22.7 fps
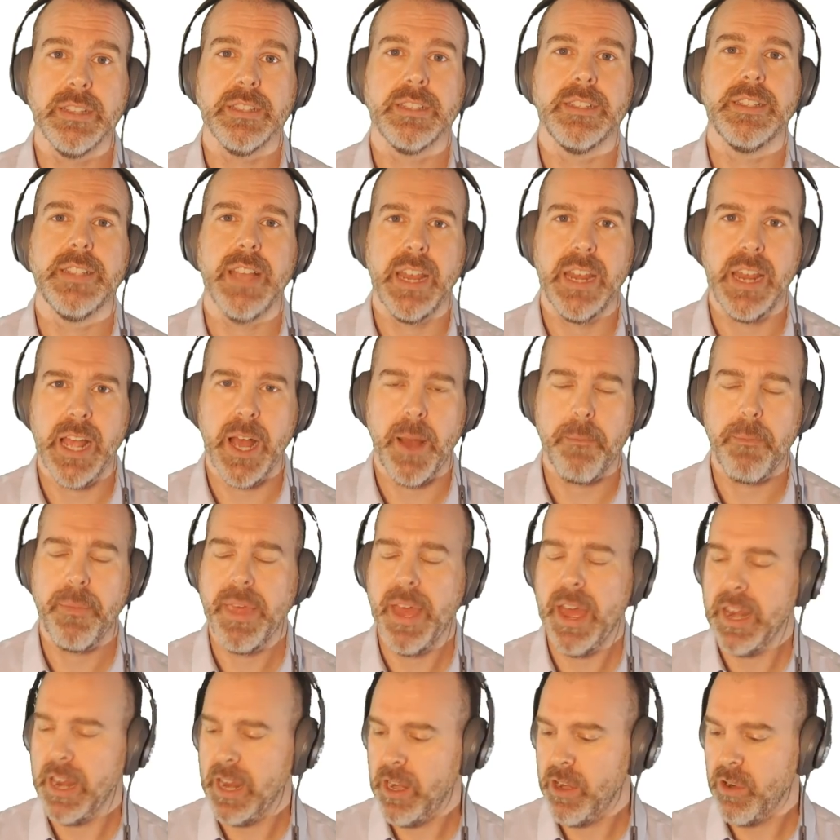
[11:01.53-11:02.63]
is setting up
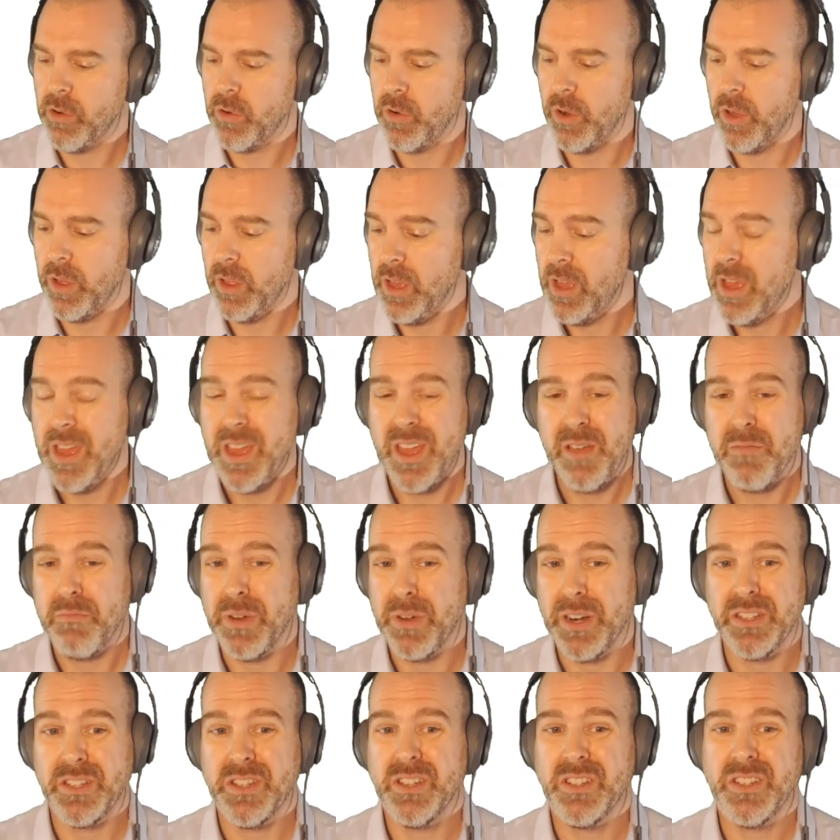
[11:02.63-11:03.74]
that integral.
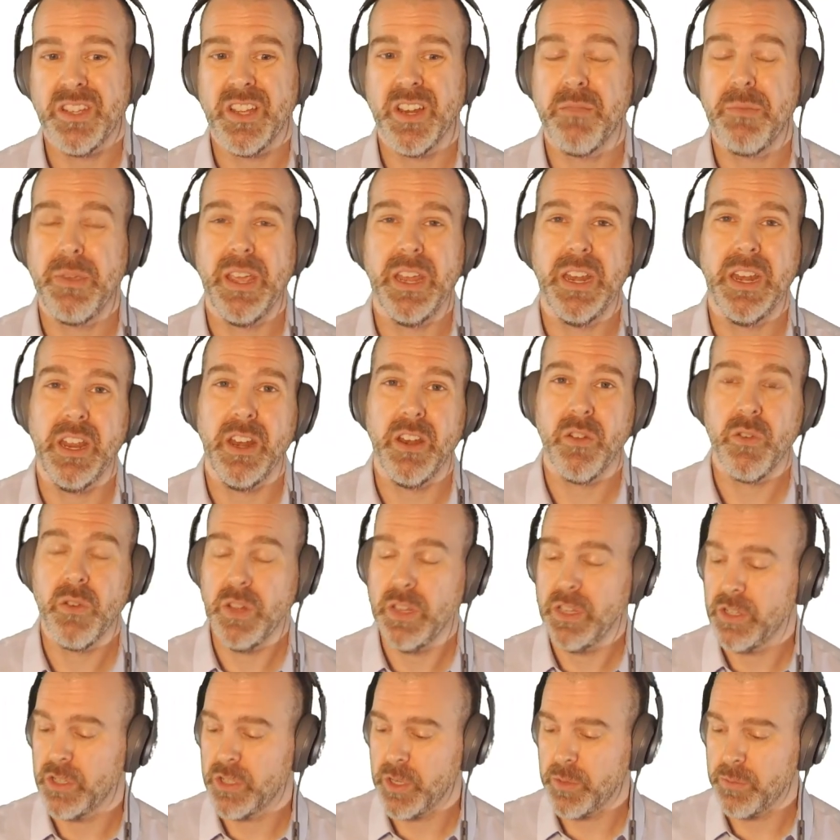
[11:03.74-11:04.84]
But it's just going to be an
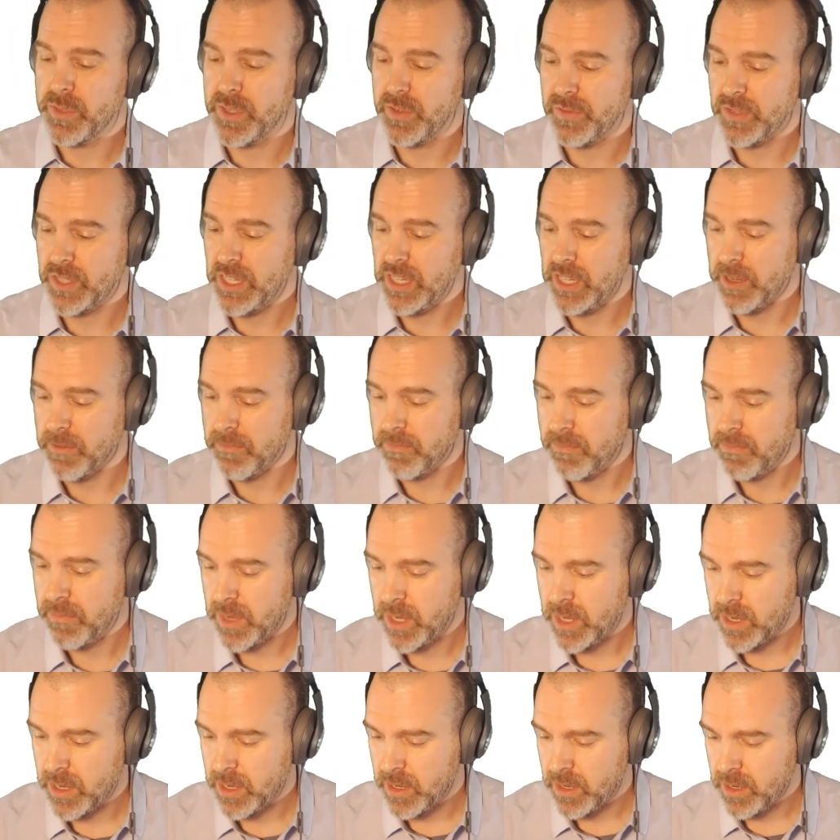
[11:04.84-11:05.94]
integral in terms of t.
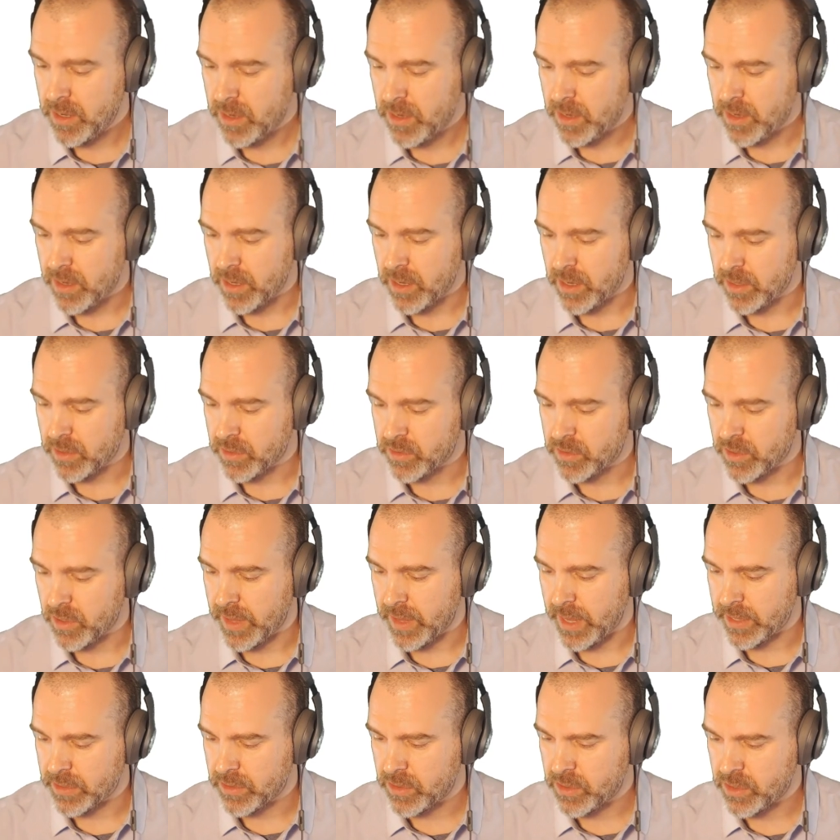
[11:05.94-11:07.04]
And so
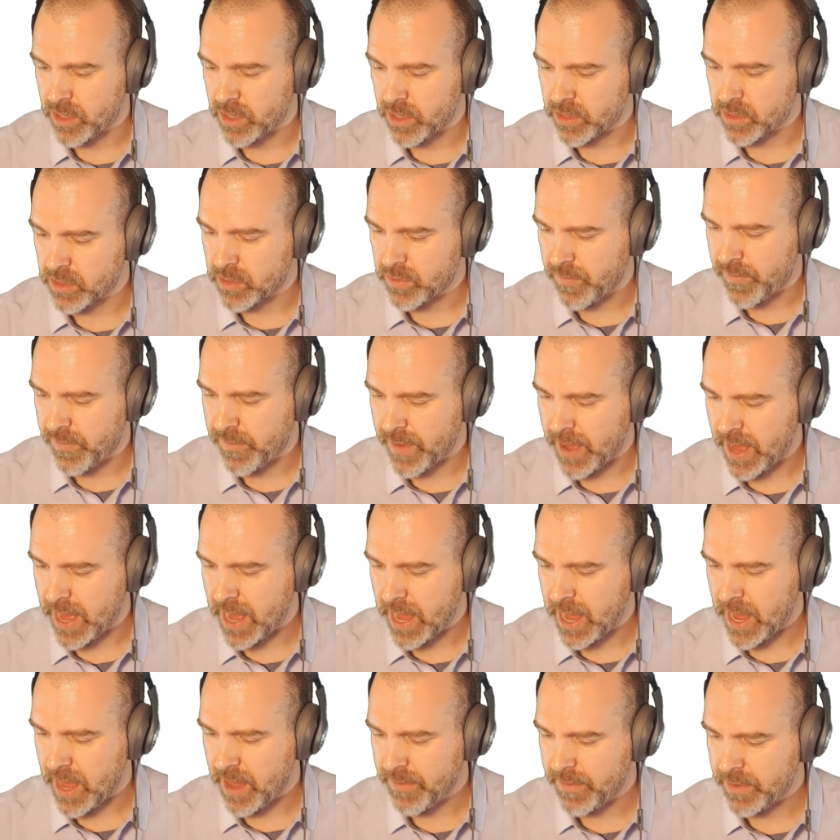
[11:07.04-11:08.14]
that's just
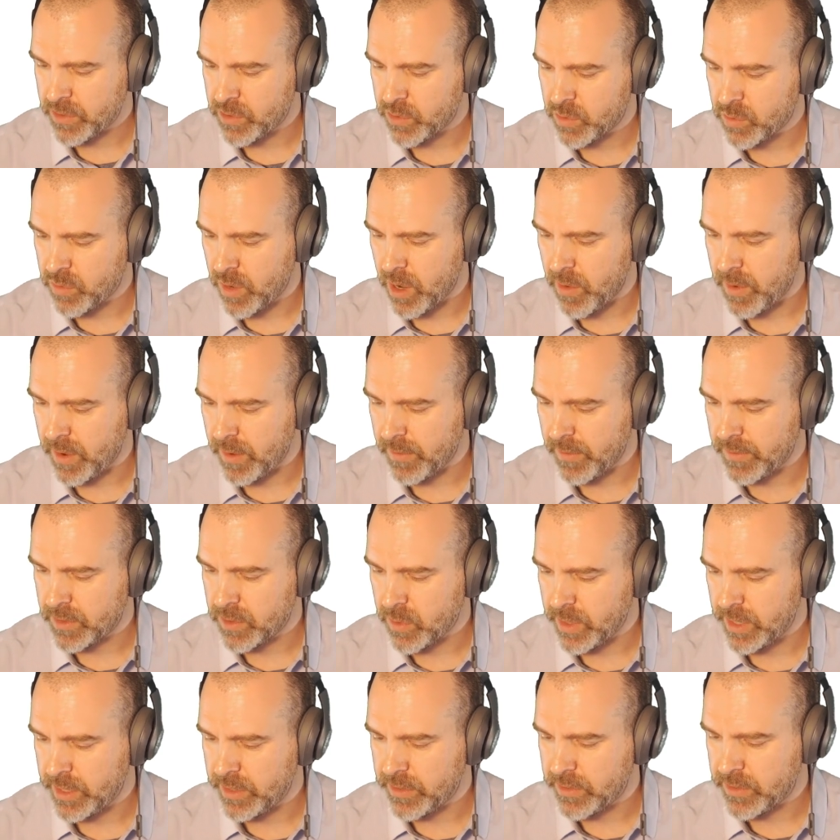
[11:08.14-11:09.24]
5 square root of
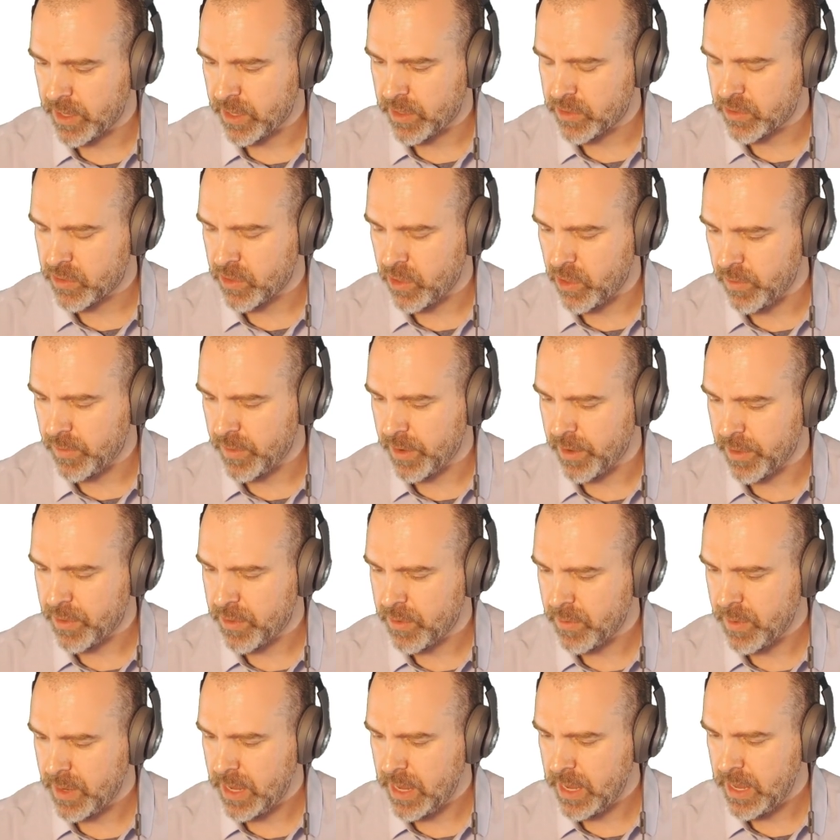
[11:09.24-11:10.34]
26 over
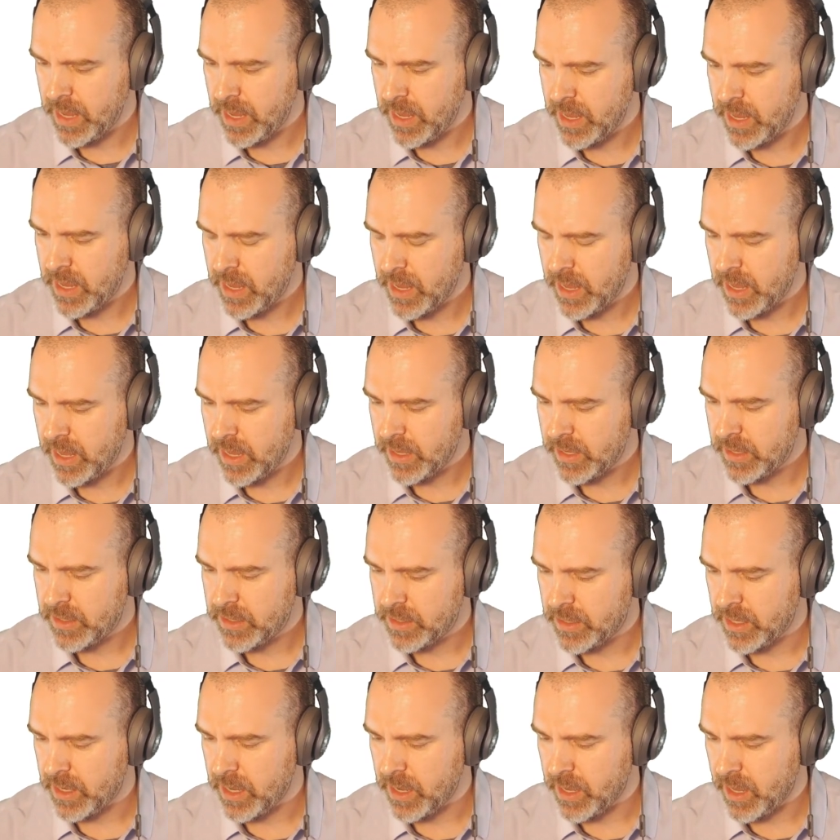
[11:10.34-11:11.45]
3
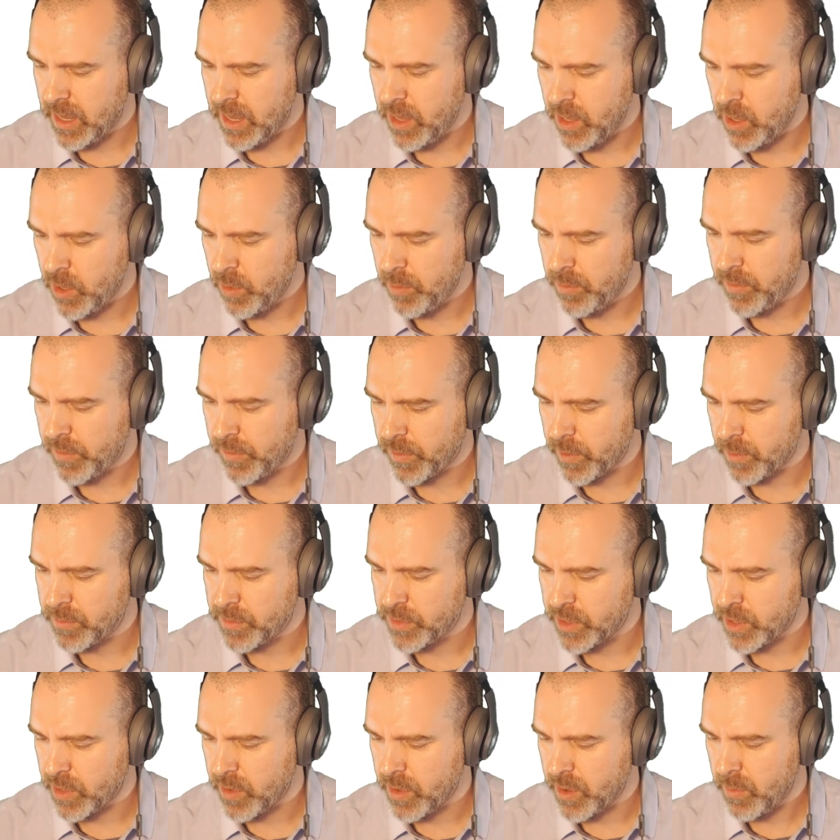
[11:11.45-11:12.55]
t cubed from
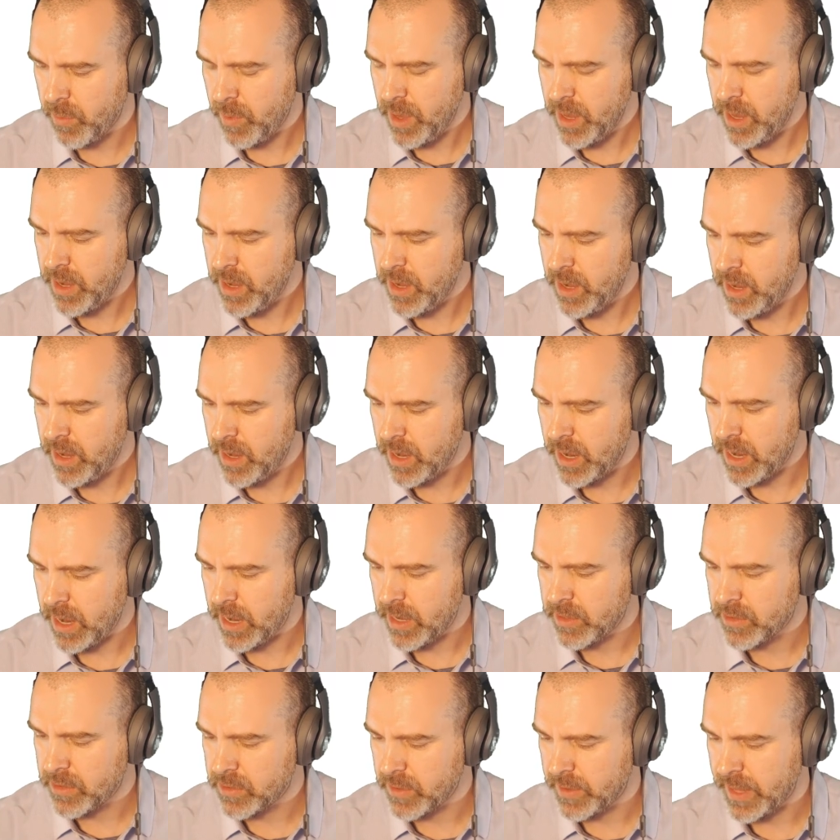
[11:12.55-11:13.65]
0 to 1.
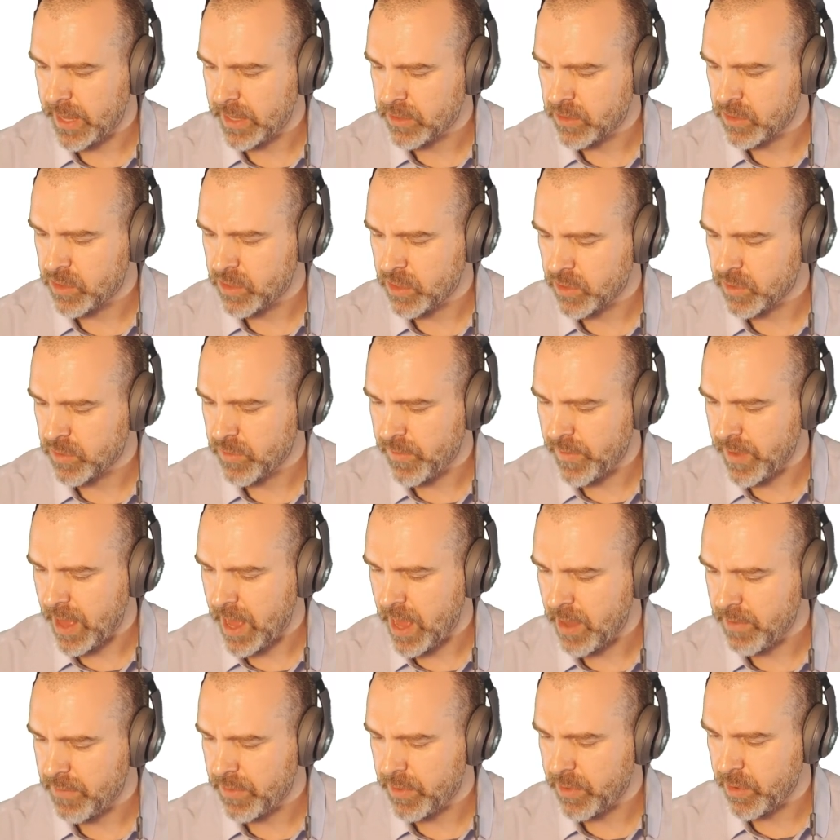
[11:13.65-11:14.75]
And so that's just
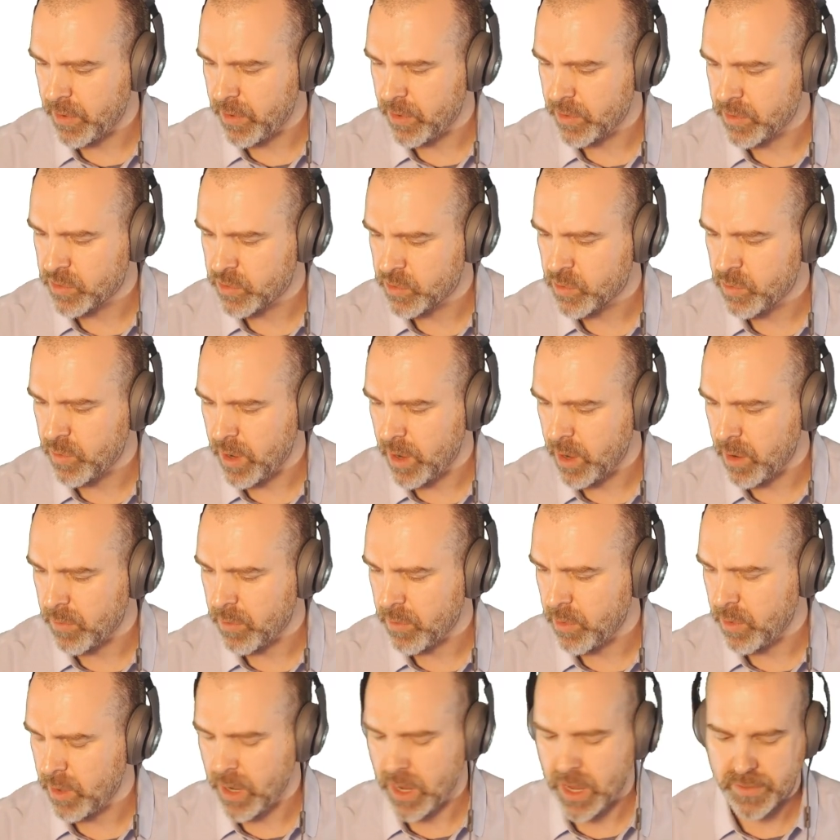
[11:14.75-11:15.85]
5/3 square
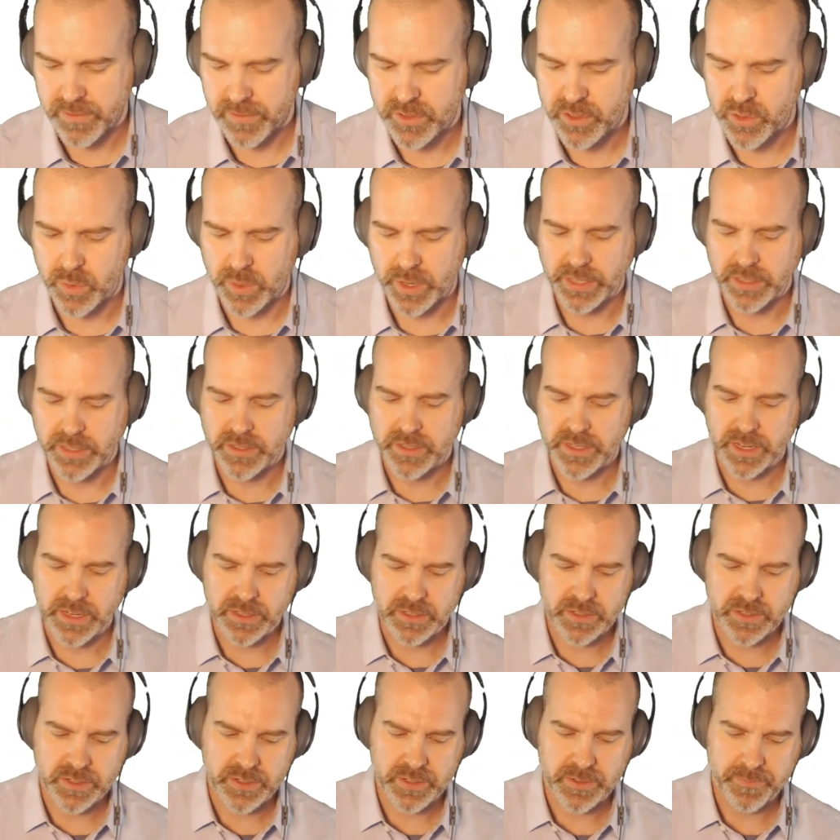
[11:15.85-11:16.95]
root of
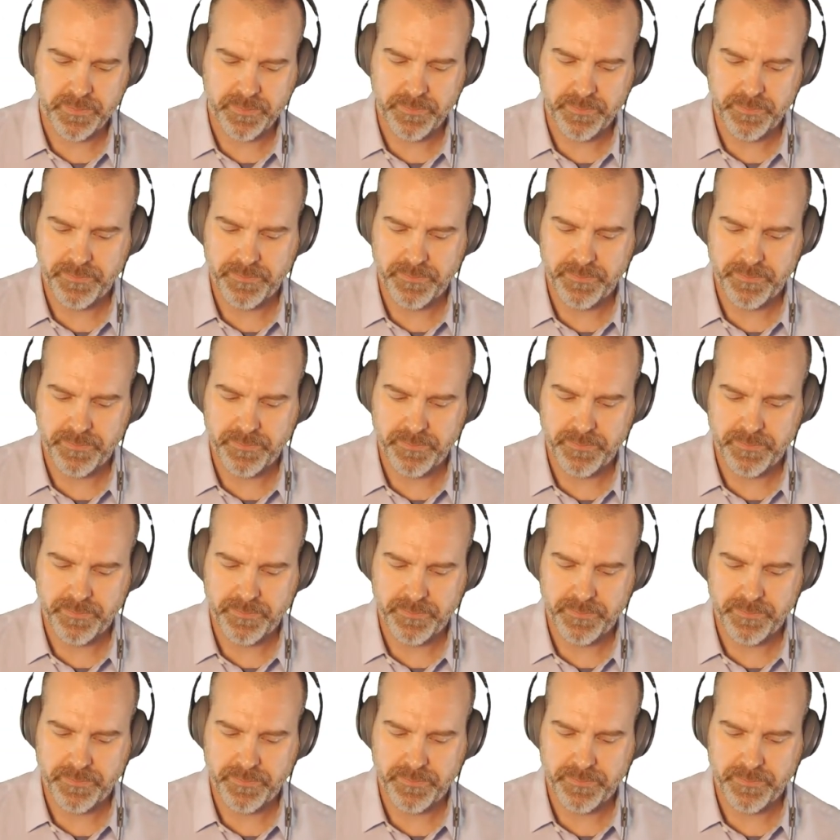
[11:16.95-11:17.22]
26.